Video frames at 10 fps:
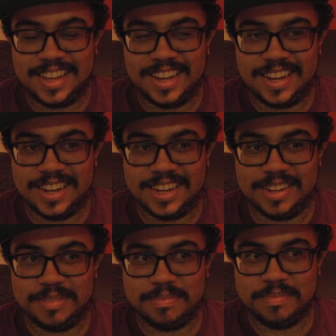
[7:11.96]

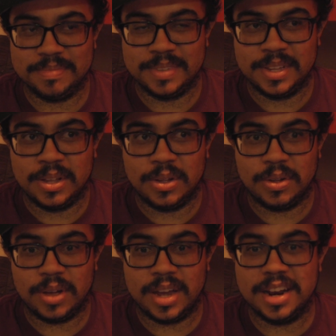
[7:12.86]

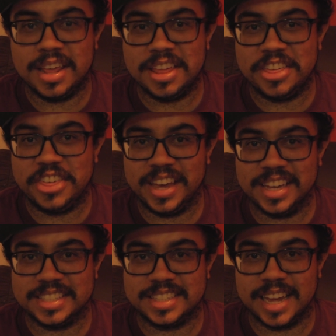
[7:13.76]
And another thing
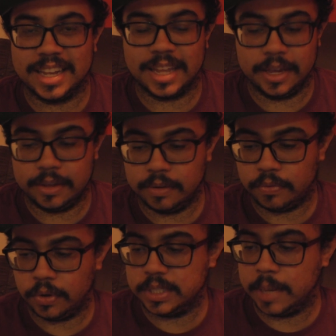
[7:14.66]
is that, like,
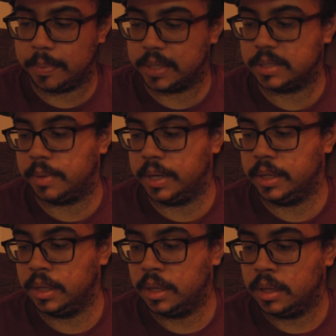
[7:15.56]
for example, like,
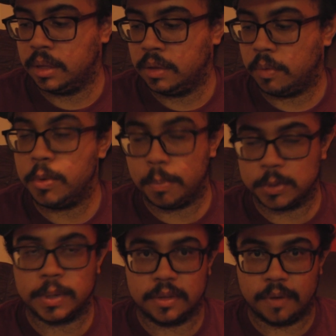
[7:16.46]
somebody from your
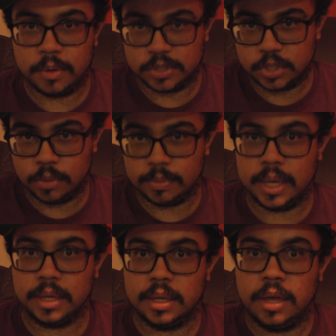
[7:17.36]
perspective, I would assume,
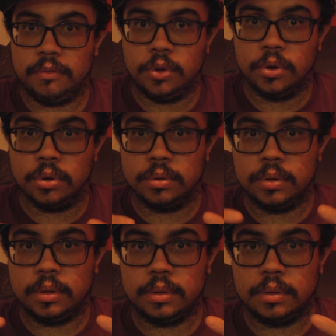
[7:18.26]
like, if you're
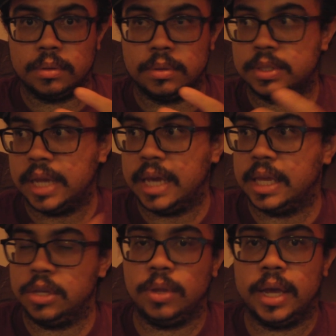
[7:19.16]
saying
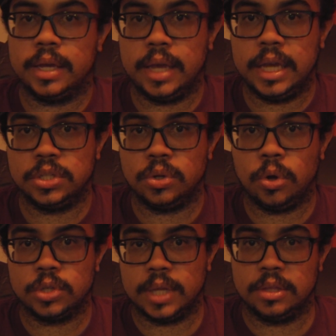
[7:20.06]
that you like Asian
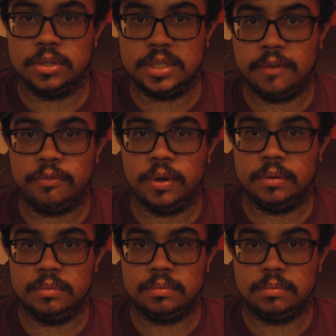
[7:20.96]
culture, like, there's different